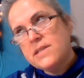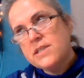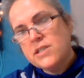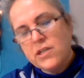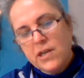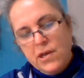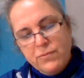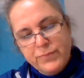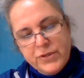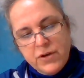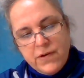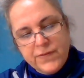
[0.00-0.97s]

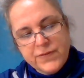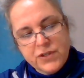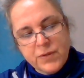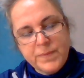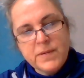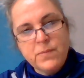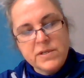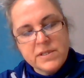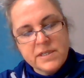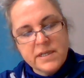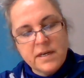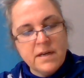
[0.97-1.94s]
sloped off, stopping
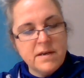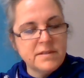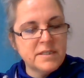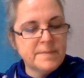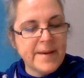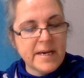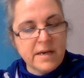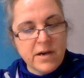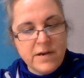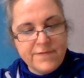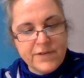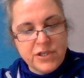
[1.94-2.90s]
once to glance back
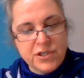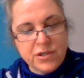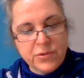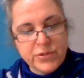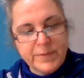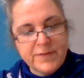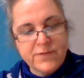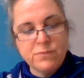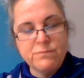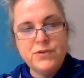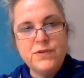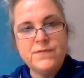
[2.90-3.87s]
over his shoulder
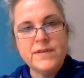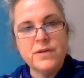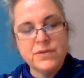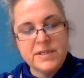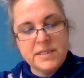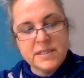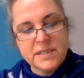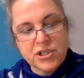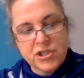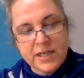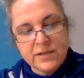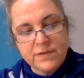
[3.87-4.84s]
before moving on into the
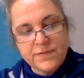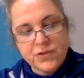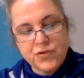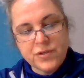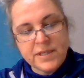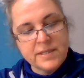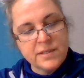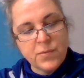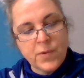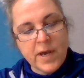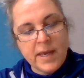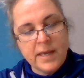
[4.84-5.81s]
shadow of the trees and
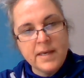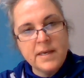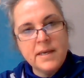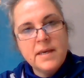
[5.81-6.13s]
away.